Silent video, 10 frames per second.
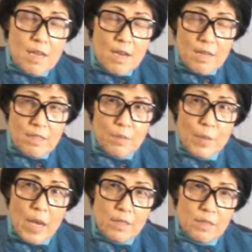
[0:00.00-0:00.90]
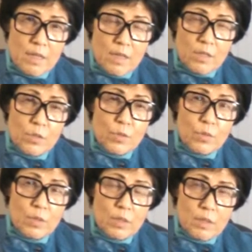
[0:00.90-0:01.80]
and passed down
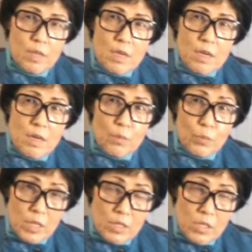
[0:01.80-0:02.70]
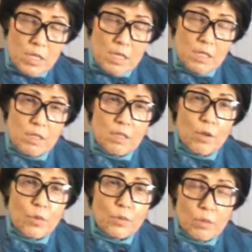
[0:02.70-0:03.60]
through the branches and
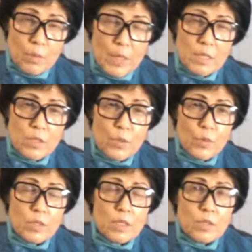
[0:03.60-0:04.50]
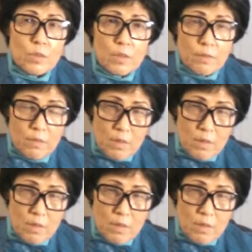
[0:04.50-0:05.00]
also the bundles and to the